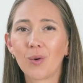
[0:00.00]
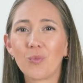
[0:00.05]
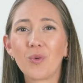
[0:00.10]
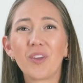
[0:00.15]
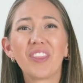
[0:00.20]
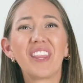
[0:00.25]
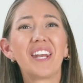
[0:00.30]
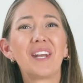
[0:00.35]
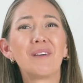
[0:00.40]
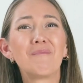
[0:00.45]

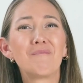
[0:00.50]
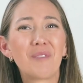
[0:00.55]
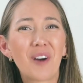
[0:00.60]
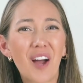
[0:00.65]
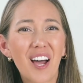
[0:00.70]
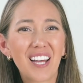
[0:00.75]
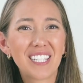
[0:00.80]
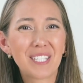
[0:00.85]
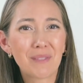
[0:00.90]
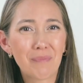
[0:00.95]
well then a
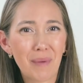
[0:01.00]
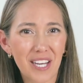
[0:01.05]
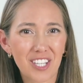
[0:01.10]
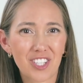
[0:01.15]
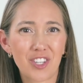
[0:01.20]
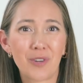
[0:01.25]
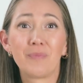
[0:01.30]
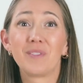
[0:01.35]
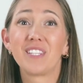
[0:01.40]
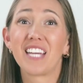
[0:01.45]
broad
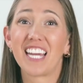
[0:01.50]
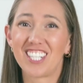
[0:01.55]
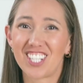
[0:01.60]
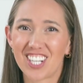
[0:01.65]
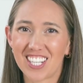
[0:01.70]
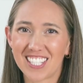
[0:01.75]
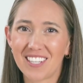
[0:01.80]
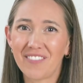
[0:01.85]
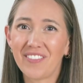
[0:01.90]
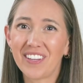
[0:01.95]
spectrum
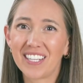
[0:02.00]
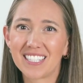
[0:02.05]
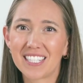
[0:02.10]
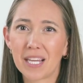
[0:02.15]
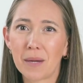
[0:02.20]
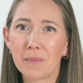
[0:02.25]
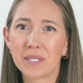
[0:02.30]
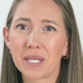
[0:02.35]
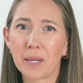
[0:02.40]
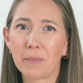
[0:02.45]
digestive
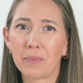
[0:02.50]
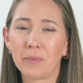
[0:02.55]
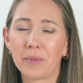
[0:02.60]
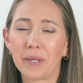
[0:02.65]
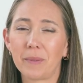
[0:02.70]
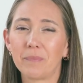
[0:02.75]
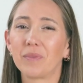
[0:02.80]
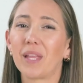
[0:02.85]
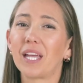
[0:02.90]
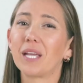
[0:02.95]
enzyme supplement